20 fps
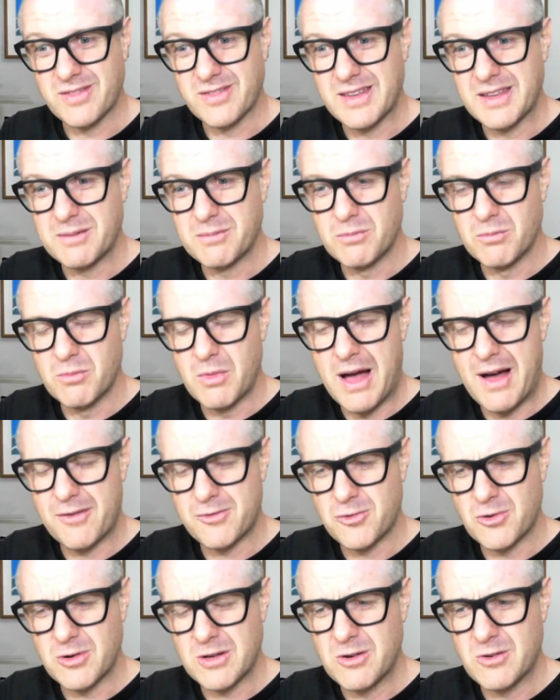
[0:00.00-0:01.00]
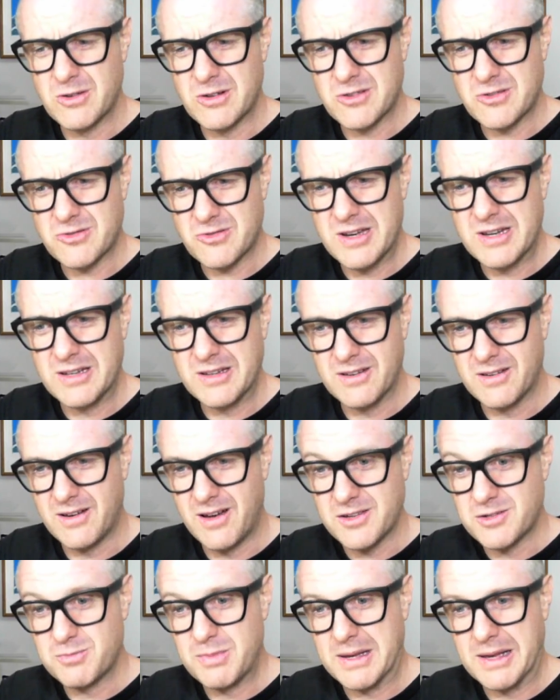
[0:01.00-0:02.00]
And then after a year in Australia,
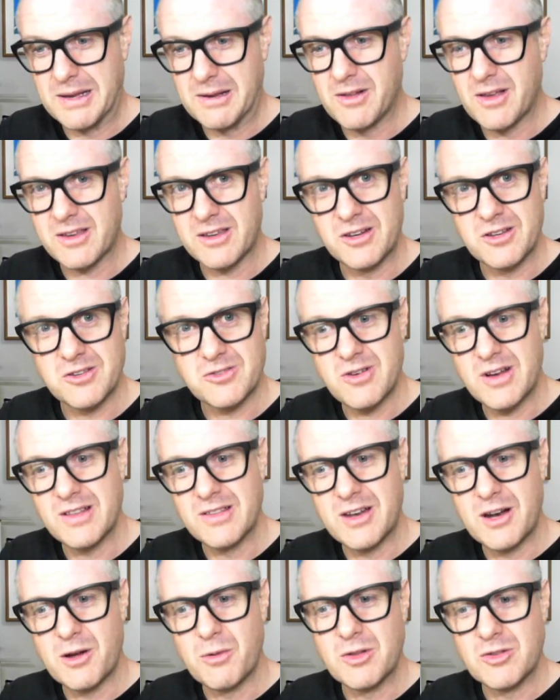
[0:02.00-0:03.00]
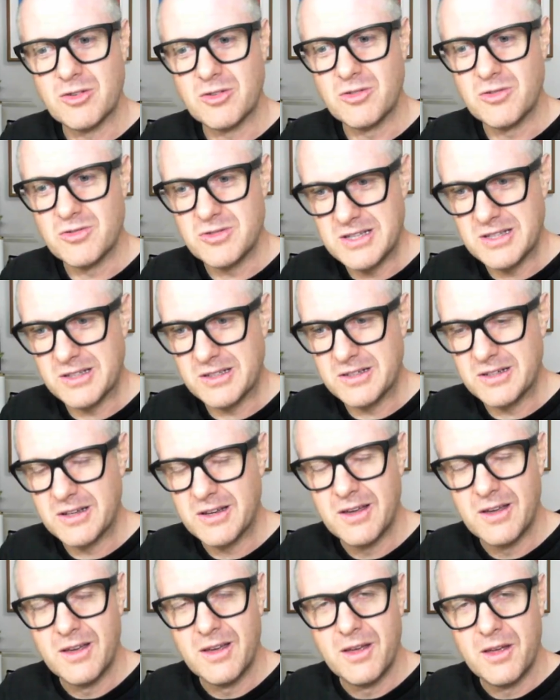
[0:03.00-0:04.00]
I was speaking like an Australian. Then I went to New Zealand,
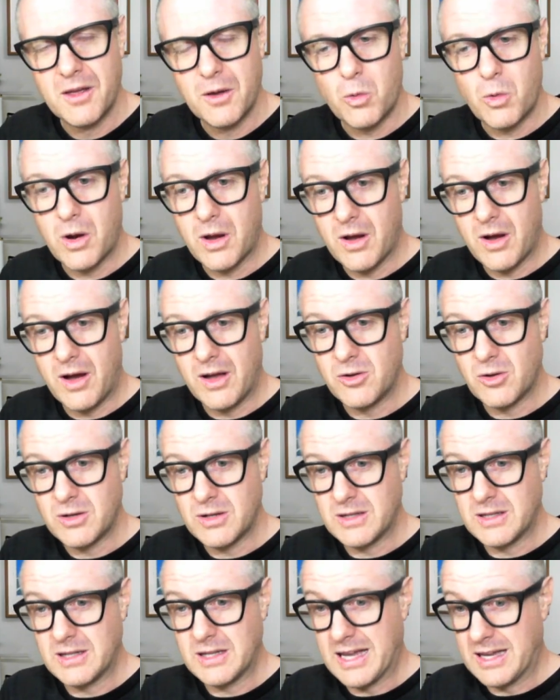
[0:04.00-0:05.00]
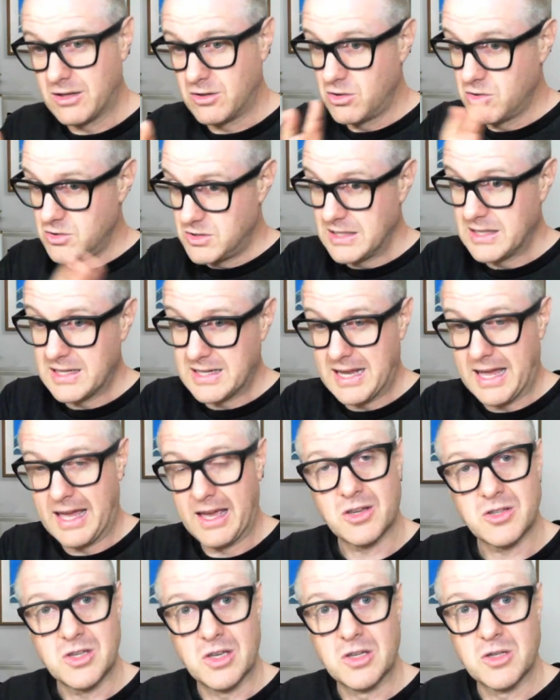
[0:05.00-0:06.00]
where I not only had New Zealand
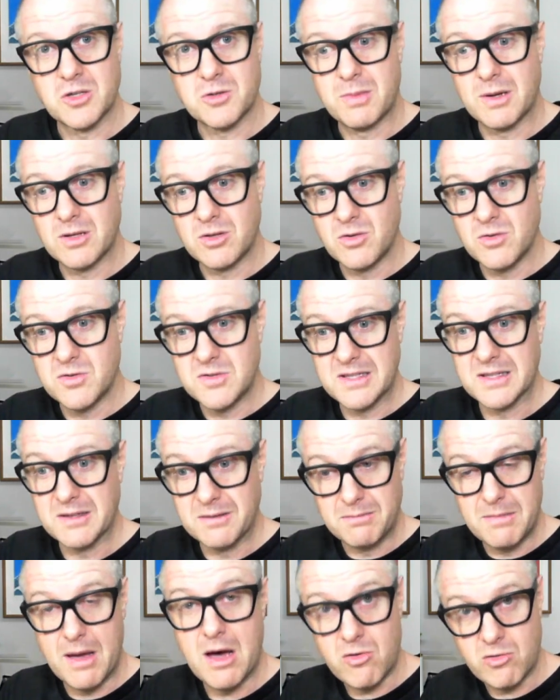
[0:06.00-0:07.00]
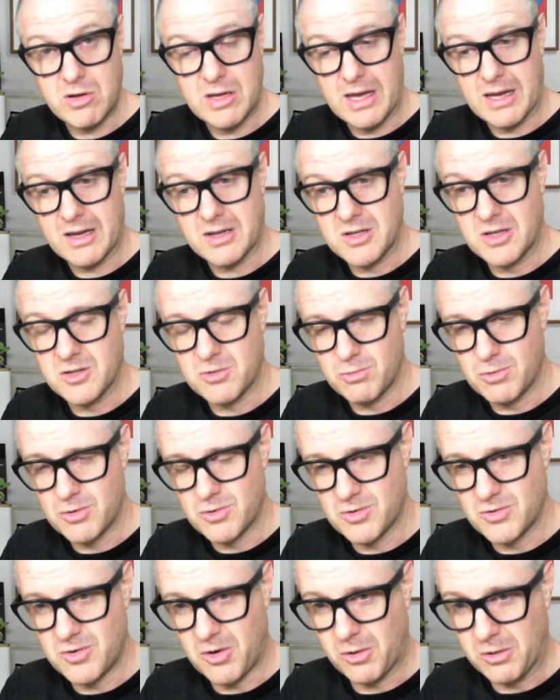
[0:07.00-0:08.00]
accents, but New Zealand Maori accents, which are